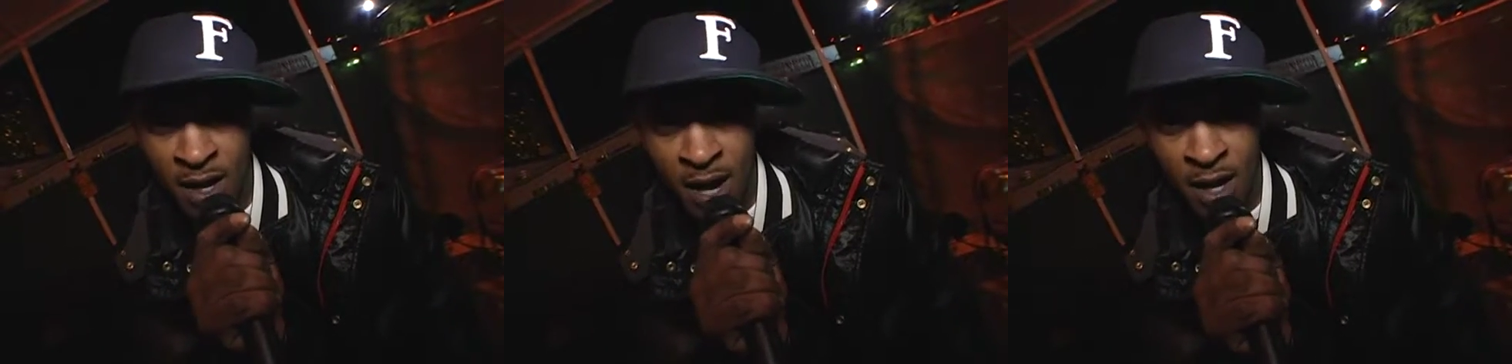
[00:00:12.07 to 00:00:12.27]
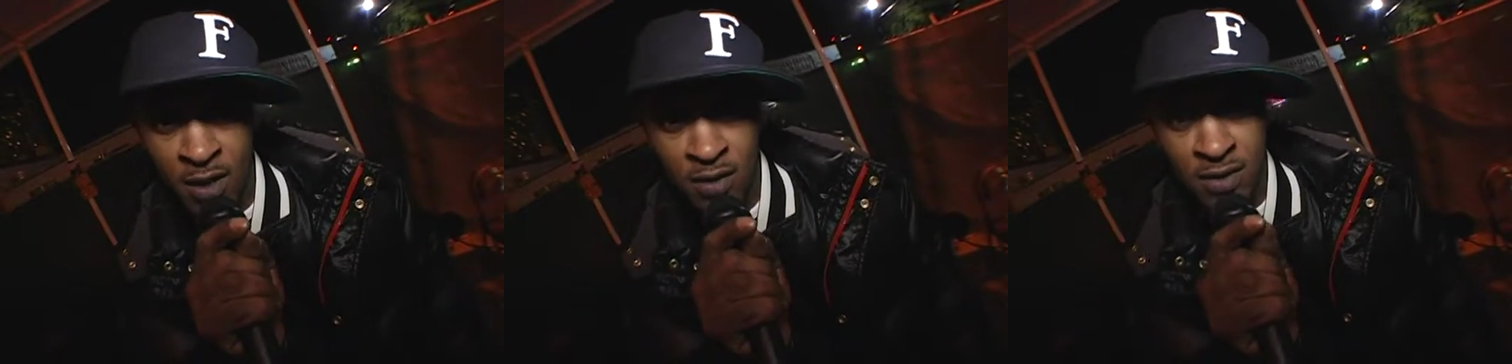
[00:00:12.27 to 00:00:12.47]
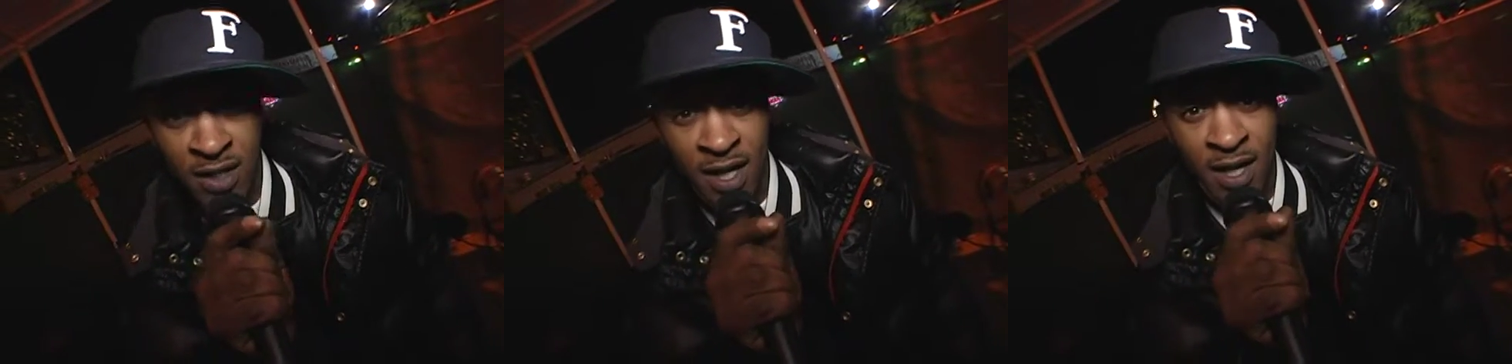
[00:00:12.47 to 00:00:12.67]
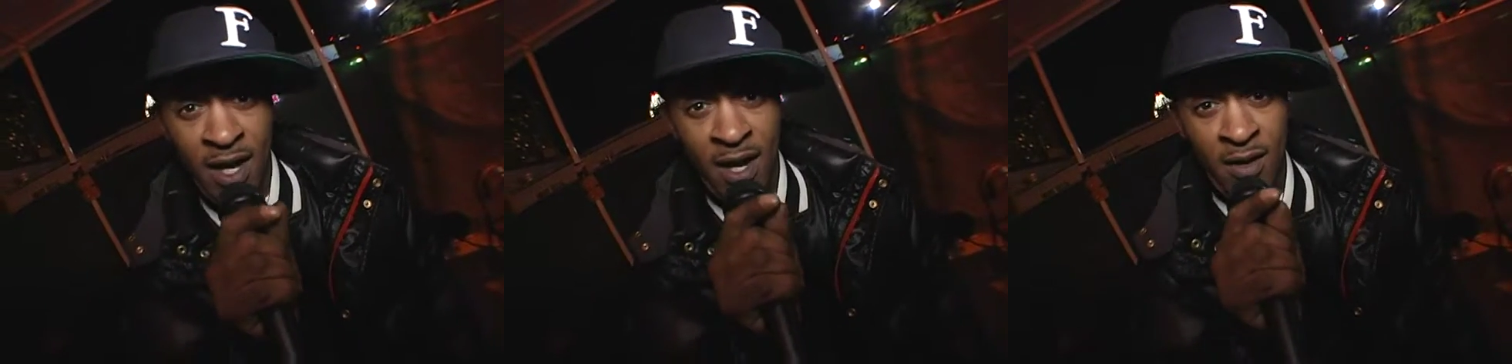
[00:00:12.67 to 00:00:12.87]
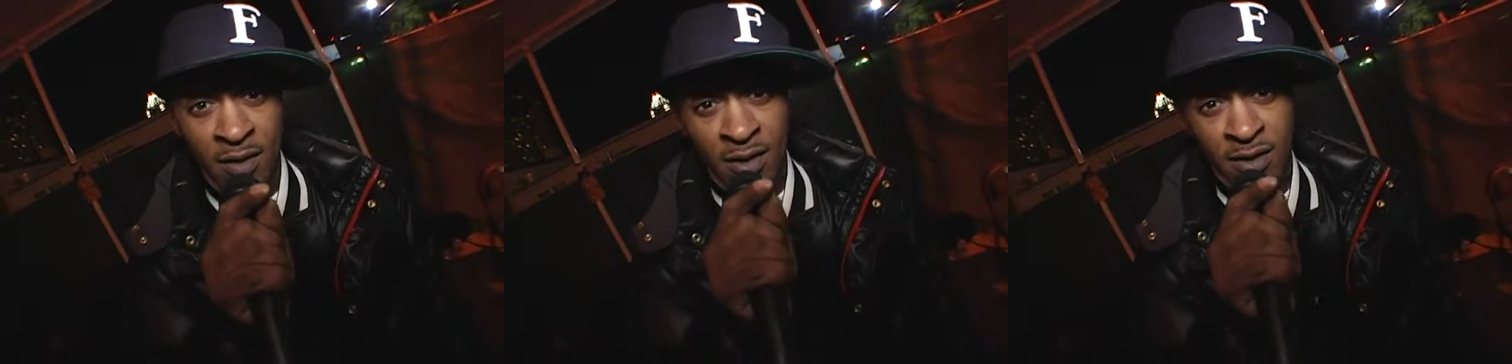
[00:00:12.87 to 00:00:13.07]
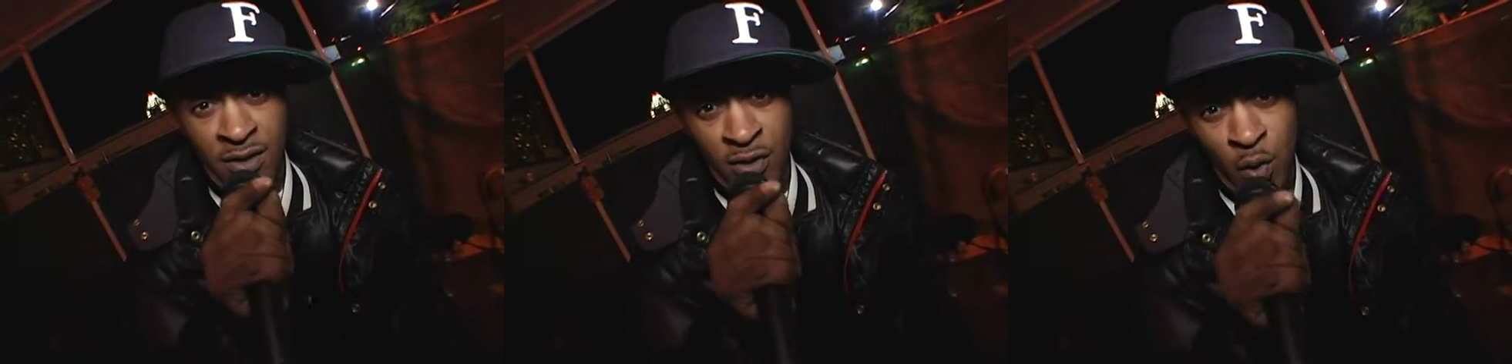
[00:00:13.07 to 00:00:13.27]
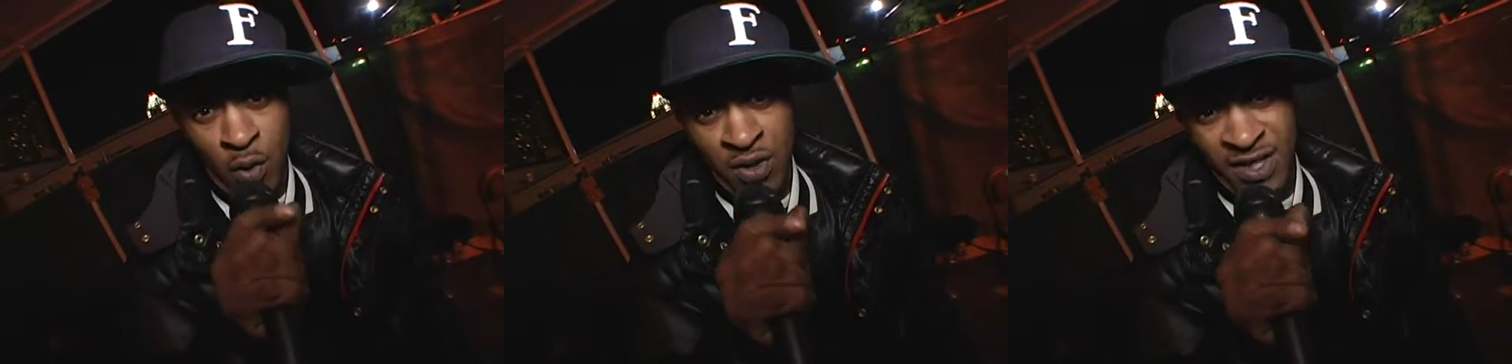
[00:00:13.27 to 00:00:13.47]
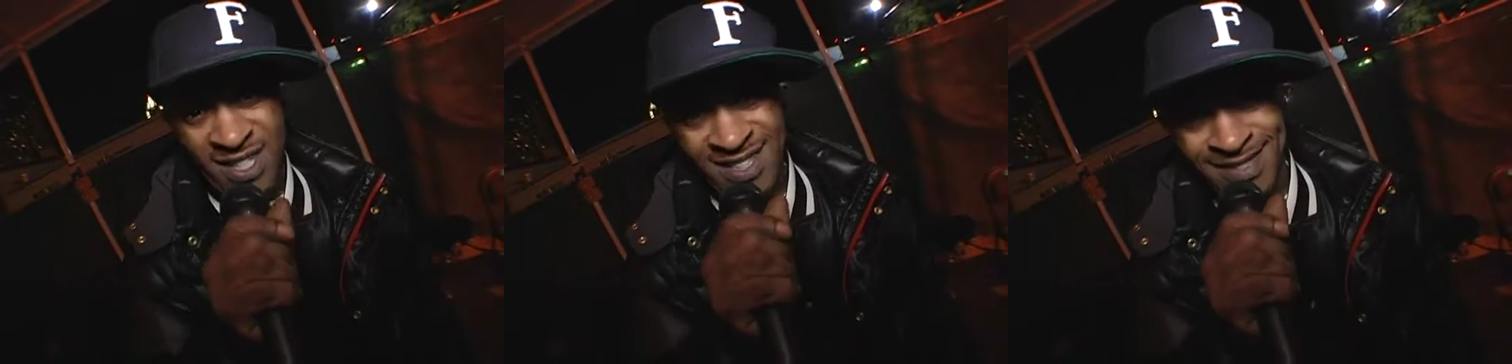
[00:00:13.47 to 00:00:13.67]
now you're checking out
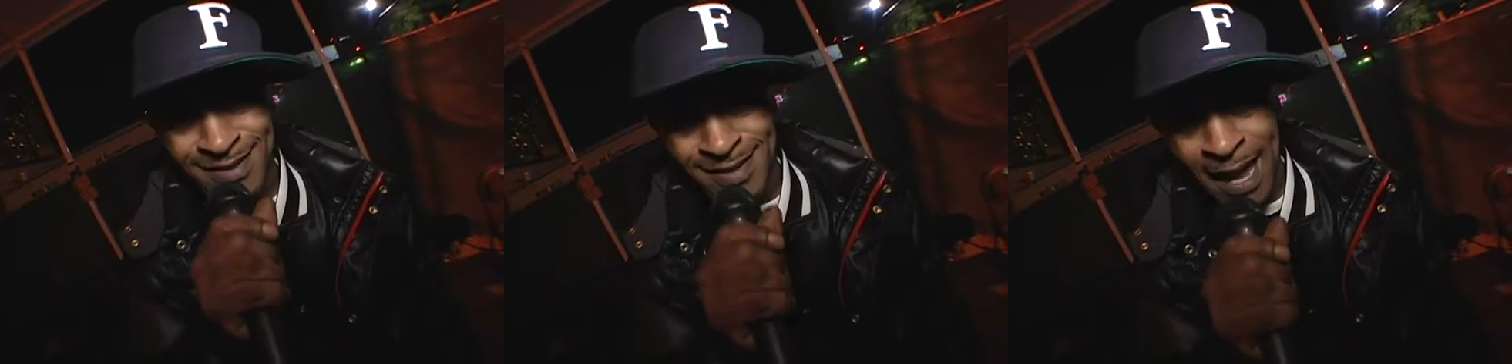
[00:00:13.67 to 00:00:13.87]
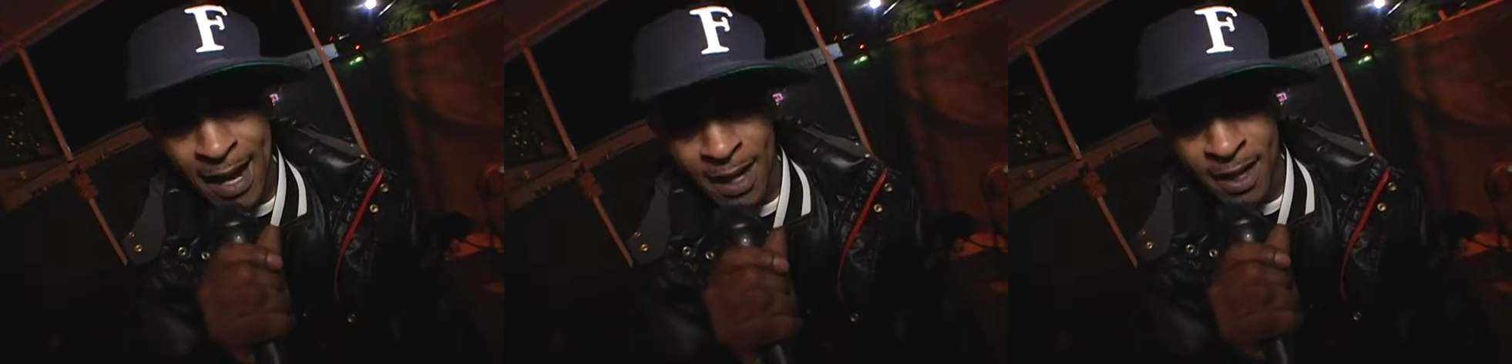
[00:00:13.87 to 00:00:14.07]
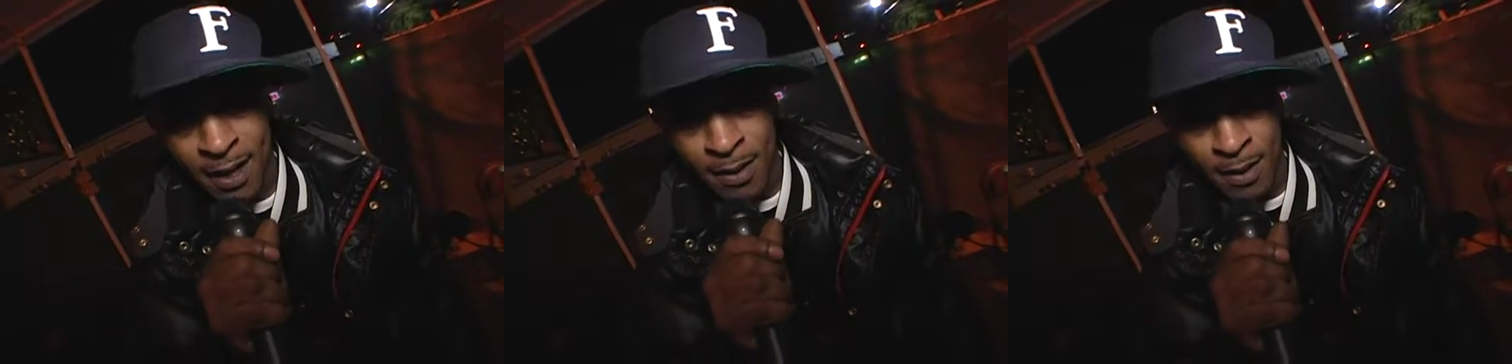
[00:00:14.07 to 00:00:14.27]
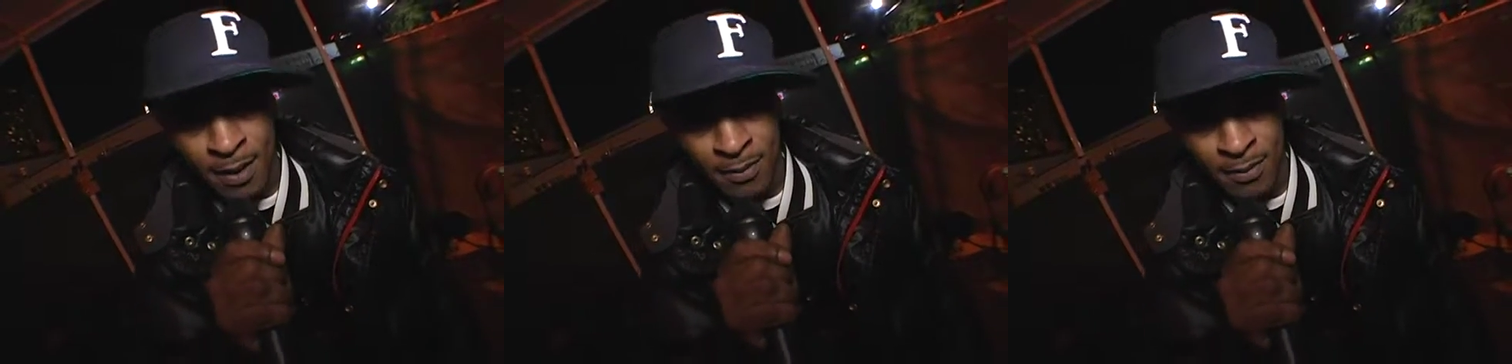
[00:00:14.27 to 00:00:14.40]
distortion static.